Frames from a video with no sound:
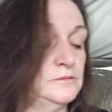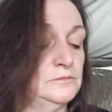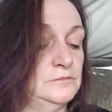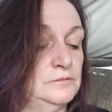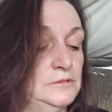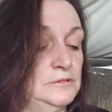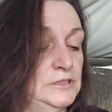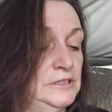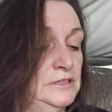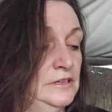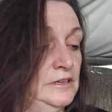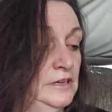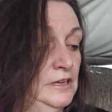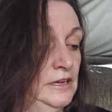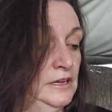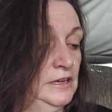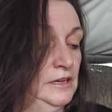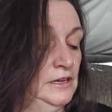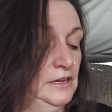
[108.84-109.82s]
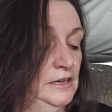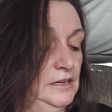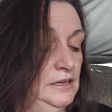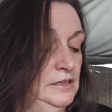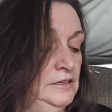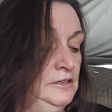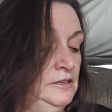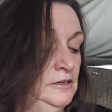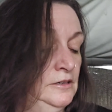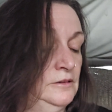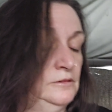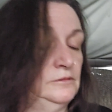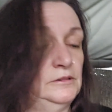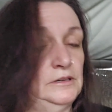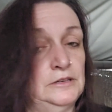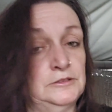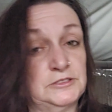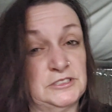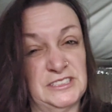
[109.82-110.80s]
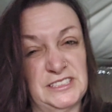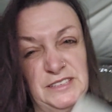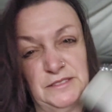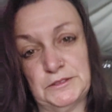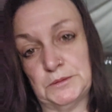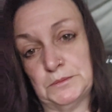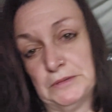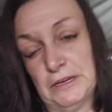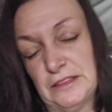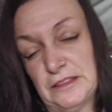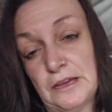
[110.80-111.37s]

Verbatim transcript: going to, you know, I was going to give it to my,